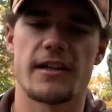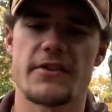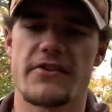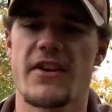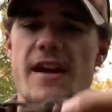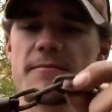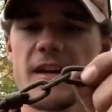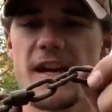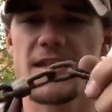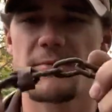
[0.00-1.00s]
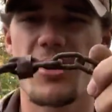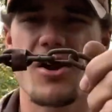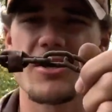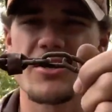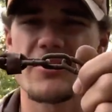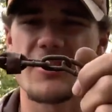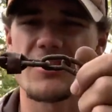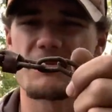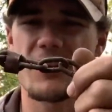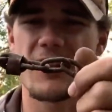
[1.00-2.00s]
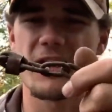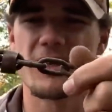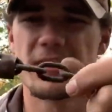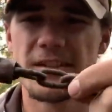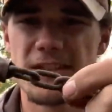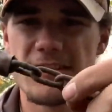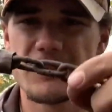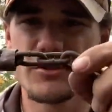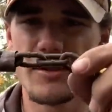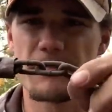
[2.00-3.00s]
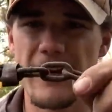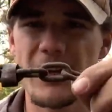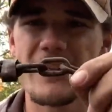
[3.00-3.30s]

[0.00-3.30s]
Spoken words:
The same tag's been on here since the beginning. You can barely